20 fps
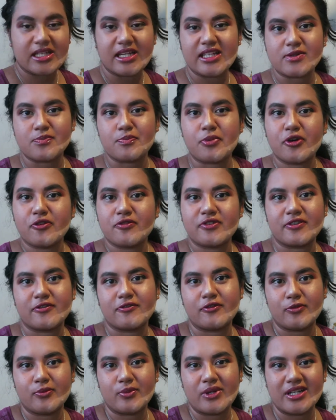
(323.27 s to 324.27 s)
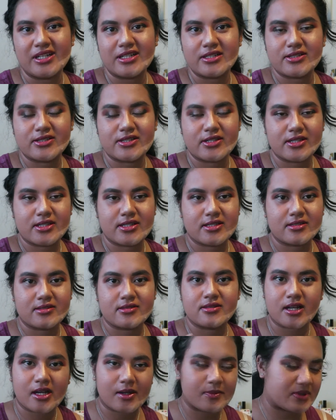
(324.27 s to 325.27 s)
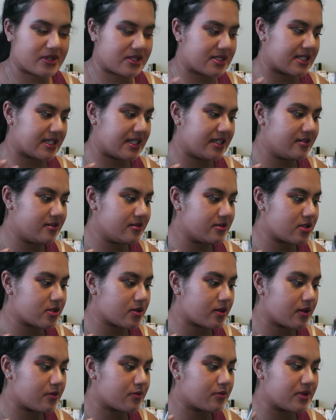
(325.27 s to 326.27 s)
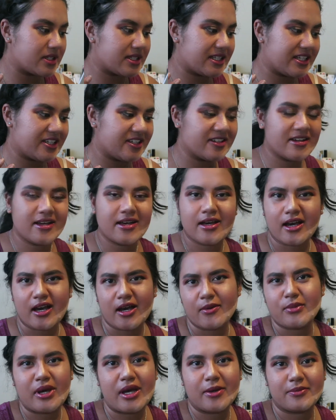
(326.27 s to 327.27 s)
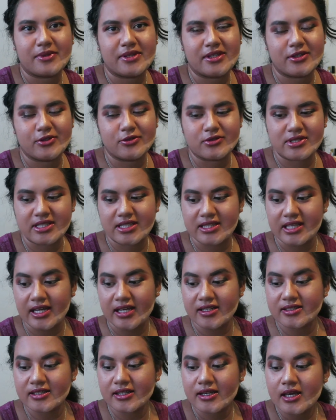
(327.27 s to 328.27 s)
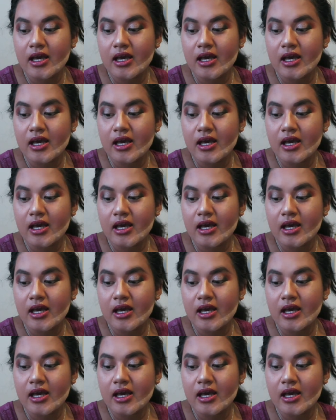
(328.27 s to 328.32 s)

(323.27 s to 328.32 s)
It's perfect for my type of skin, so I'm happy using that.